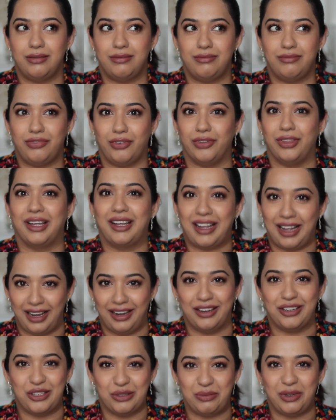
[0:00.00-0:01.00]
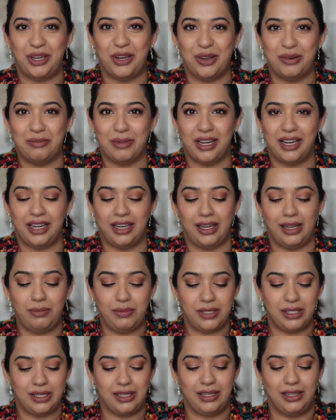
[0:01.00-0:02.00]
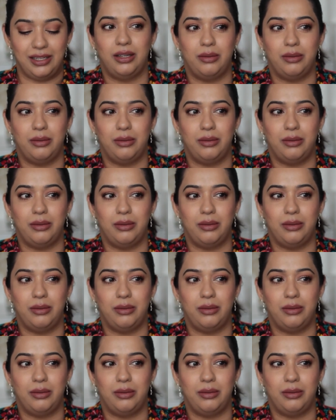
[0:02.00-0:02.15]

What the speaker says: for the color to be on my lips.